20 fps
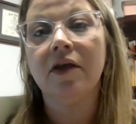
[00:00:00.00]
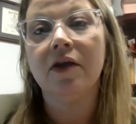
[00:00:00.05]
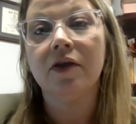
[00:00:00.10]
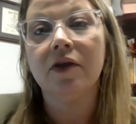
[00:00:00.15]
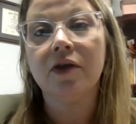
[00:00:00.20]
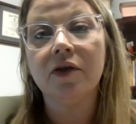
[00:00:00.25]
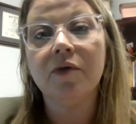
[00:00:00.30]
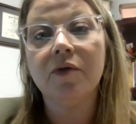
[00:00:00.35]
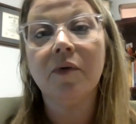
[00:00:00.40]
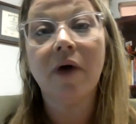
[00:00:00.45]

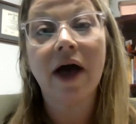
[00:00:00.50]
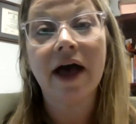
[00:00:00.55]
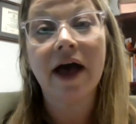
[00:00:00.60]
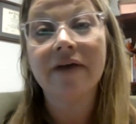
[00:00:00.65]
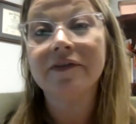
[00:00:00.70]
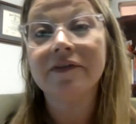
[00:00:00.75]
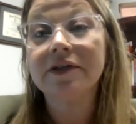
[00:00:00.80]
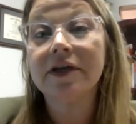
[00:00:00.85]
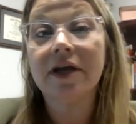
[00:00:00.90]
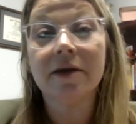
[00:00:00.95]
You will
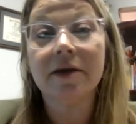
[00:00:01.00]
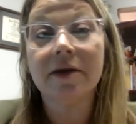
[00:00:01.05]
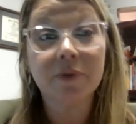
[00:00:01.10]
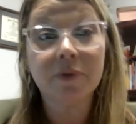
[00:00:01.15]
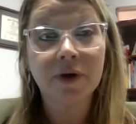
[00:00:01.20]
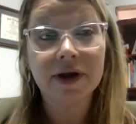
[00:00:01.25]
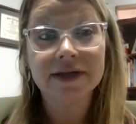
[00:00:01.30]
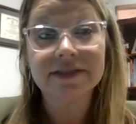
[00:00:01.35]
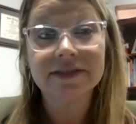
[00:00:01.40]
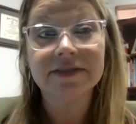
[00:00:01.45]
have to
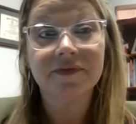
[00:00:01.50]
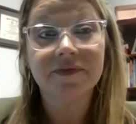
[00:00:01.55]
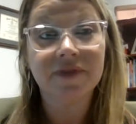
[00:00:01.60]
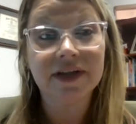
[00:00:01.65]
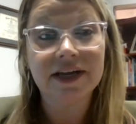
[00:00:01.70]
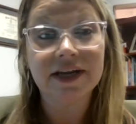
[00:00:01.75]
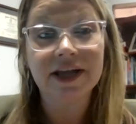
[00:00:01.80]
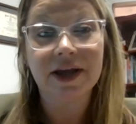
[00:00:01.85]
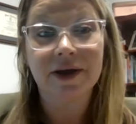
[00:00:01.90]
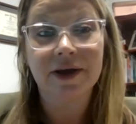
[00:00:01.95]
compress
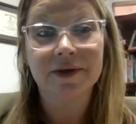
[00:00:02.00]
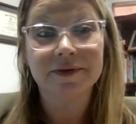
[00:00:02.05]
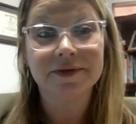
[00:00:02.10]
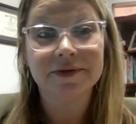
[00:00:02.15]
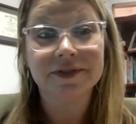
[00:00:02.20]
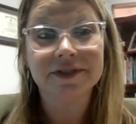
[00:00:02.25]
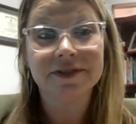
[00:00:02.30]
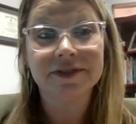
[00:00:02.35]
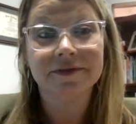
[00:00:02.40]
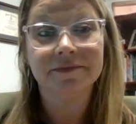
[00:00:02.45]

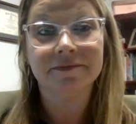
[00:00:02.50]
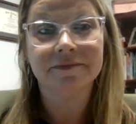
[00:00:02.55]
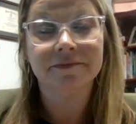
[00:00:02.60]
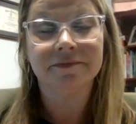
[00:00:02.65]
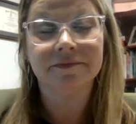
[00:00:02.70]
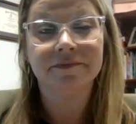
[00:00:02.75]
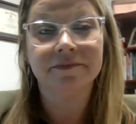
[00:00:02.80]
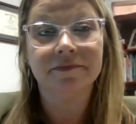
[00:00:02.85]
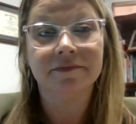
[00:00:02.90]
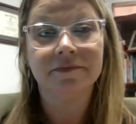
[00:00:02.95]
videos.
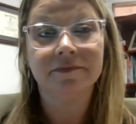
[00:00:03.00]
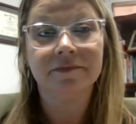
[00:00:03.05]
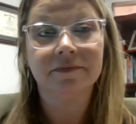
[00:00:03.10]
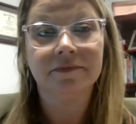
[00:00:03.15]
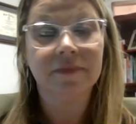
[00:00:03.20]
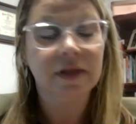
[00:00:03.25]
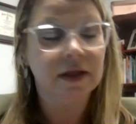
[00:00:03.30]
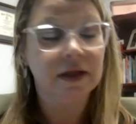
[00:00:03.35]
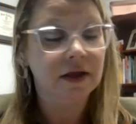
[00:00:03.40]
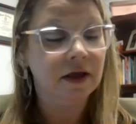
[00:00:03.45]

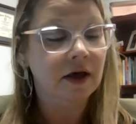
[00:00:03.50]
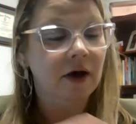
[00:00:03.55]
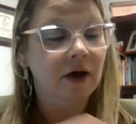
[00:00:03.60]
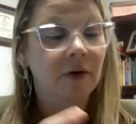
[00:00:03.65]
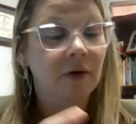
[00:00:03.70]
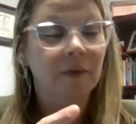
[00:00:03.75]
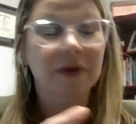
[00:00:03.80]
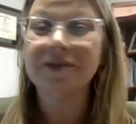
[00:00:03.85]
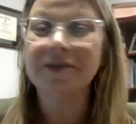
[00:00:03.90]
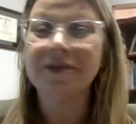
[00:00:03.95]

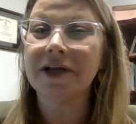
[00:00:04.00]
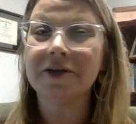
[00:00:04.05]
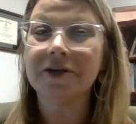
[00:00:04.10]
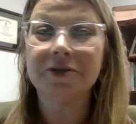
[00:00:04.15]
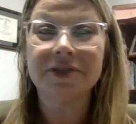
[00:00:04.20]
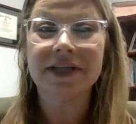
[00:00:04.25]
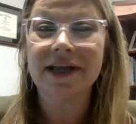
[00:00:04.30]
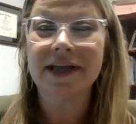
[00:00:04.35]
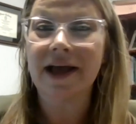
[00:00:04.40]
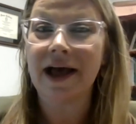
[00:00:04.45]
Well,
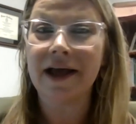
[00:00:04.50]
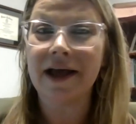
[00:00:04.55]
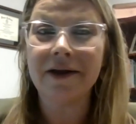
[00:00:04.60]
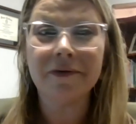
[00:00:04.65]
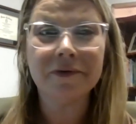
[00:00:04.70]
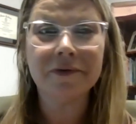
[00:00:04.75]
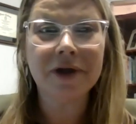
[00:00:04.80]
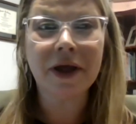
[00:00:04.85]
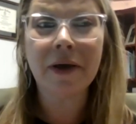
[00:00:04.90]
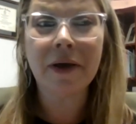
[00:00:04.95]
Dr. D, I
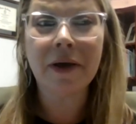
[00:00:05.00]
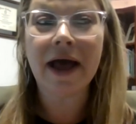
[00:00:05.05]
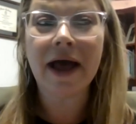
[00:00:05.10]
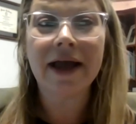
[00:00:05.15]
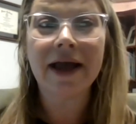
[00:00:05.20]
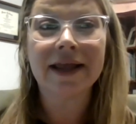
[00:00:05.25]
don't know